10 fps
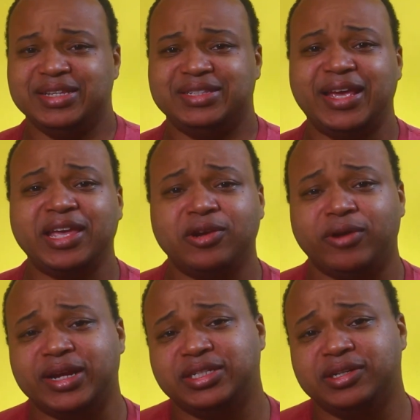The second
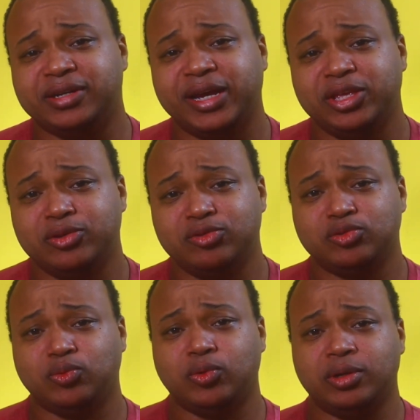criteria I
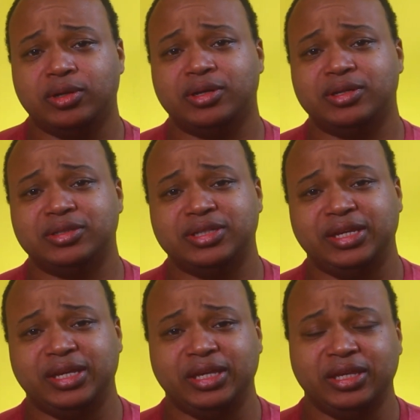used was
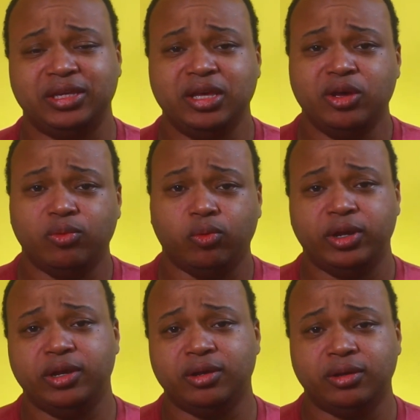the
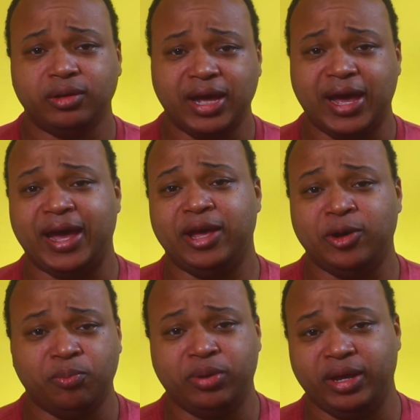rear I
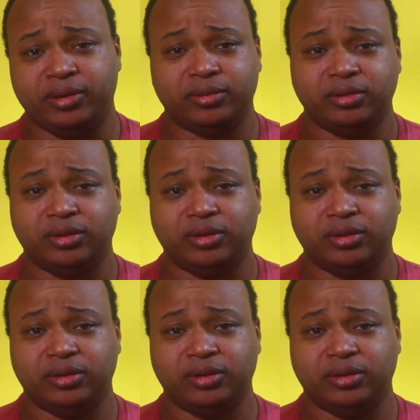O panel.